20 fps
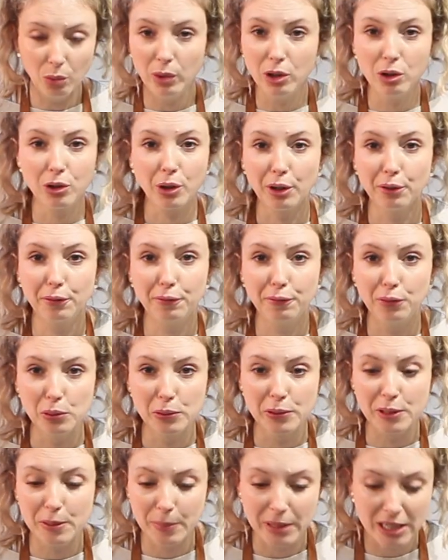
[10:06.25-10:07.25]
wheel going
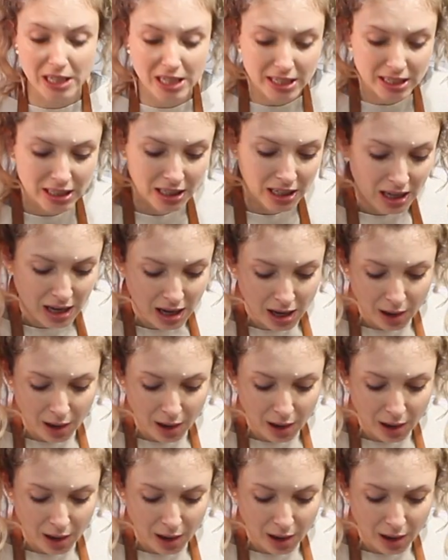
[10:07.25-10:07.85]
full speed,